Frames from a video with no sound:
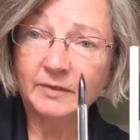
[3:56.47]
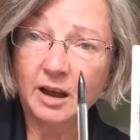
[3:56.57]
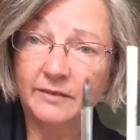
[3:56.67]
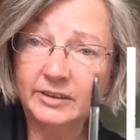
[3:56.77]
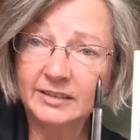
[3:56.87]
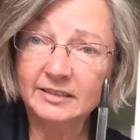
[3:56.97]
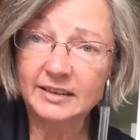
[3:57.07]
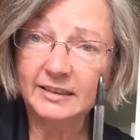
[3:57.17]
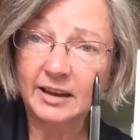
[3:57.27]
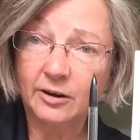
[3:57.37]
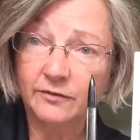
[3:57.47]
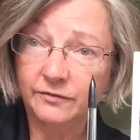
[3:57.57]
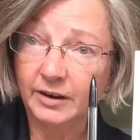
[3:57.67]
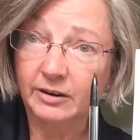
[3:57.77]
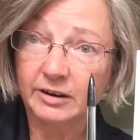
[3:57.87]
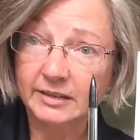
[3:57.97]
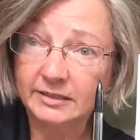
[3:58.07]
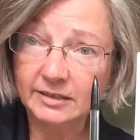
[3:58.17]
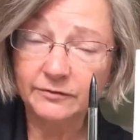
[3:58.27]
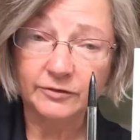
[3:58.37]
Obviously, they are very
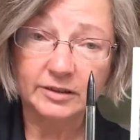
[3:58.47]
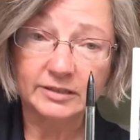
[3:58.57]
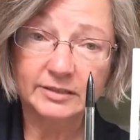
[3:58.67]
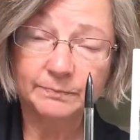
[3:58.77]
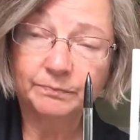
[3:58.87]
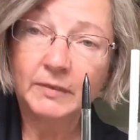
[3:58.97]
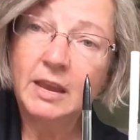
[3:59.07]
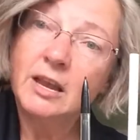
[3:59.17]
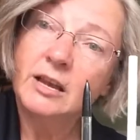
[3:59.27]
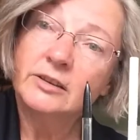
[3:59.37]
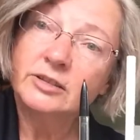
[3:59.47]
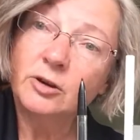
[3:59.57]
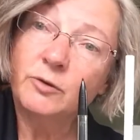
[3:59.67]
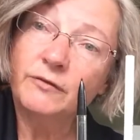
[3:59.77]
different. So